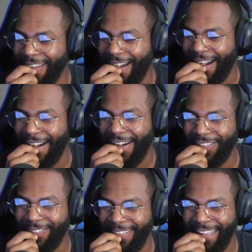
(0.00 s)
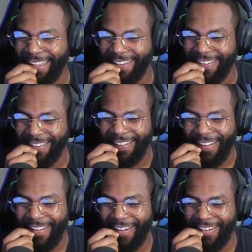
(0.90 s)
Oh man.
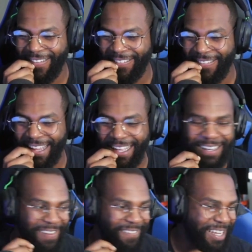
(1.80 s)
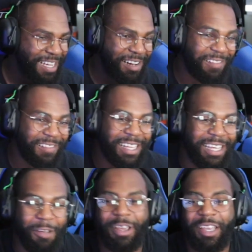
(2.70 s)
Oh man. Here we go.
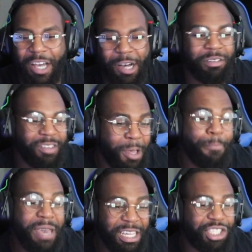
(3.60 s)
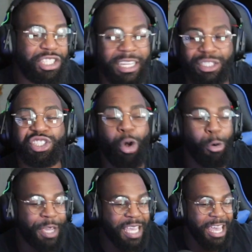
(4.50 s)
Here we go. Big shit.
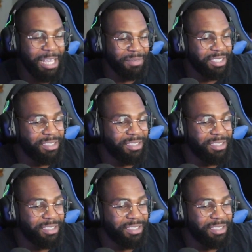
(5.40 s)
Story games.